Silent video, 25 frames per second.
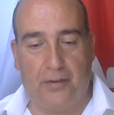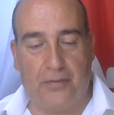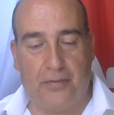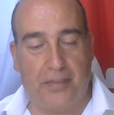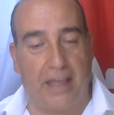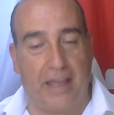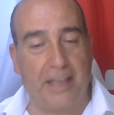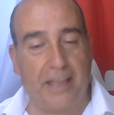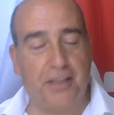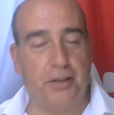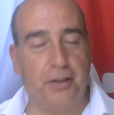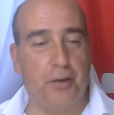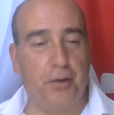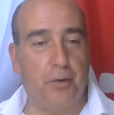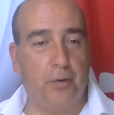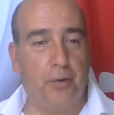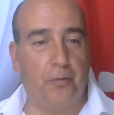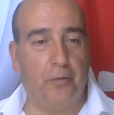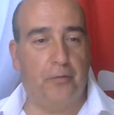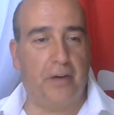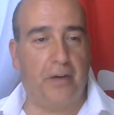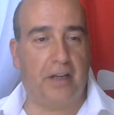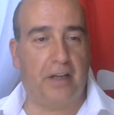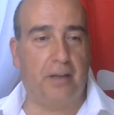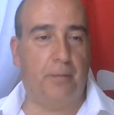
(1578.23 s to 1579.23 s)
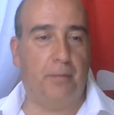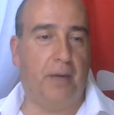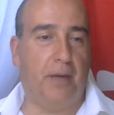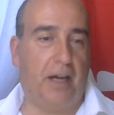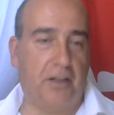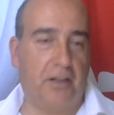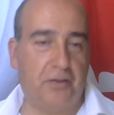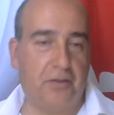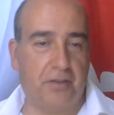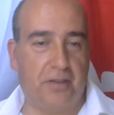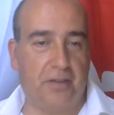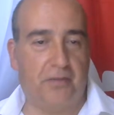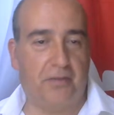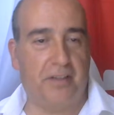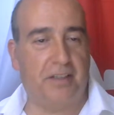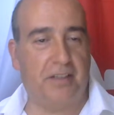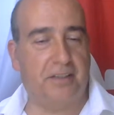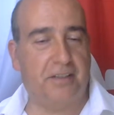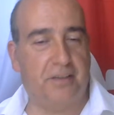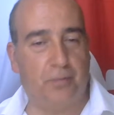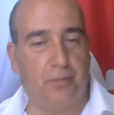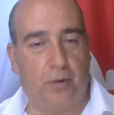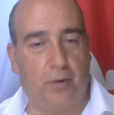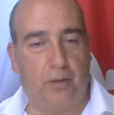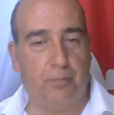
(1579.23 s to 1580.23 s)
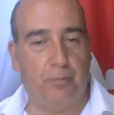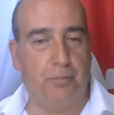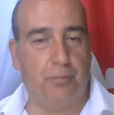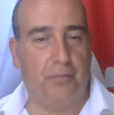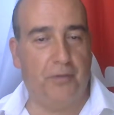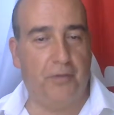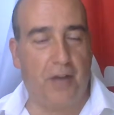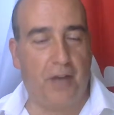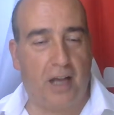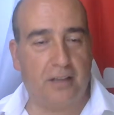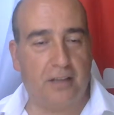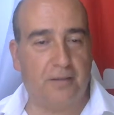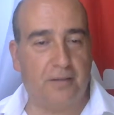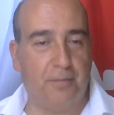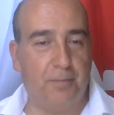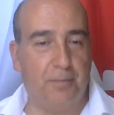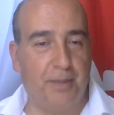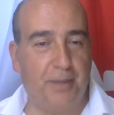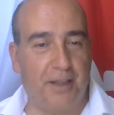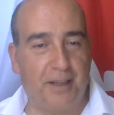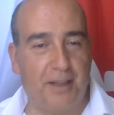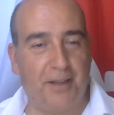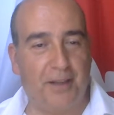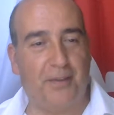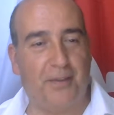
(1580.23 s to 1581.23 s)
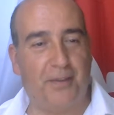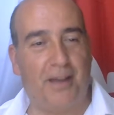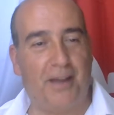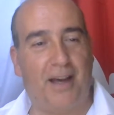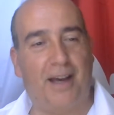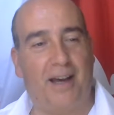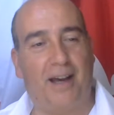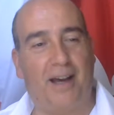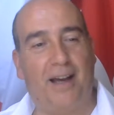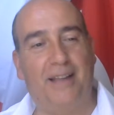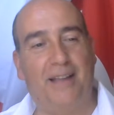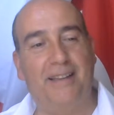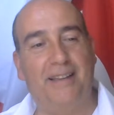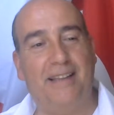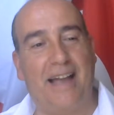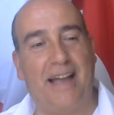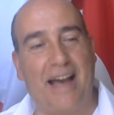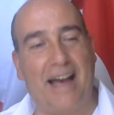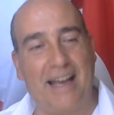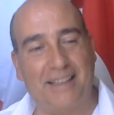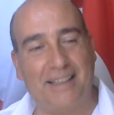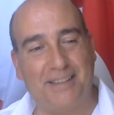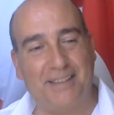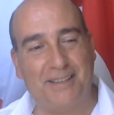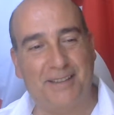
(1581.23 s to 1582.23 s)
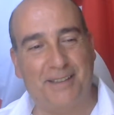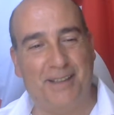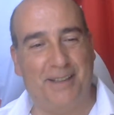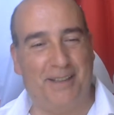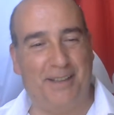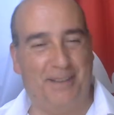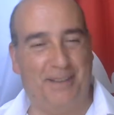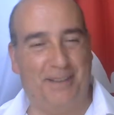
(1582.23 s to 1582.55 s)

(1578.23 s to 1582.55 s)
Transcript: Thank you very much. This will not be the last.